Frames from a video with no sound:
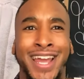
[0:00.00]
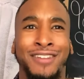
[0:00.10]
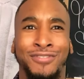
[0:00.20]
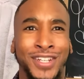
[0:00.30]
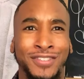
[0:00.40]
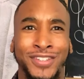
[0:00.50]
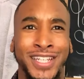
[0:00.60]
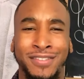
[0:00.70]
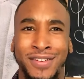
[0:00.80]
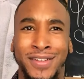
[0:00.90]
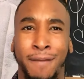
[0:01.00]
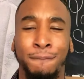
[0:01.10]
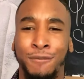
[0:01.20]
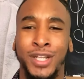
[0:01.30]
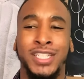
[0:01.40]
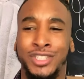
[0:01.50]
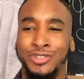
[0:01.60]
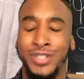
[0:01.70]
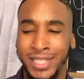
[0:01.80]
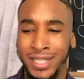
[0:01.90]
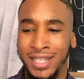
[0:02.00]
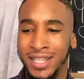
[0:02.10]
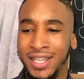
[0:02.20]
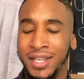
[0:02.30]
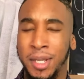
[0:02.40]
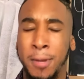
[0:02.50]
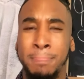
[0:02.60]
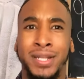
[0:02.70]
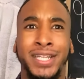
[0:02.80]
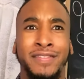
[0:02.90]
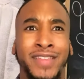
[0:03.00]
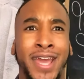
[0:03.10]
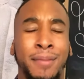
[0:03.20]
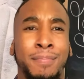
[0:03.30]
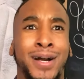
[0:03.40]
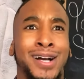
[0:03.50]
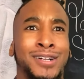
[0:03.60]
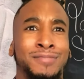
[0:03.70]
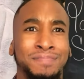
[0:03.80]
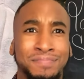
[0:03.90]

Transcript: I really, really, really, truly believe that. But, um,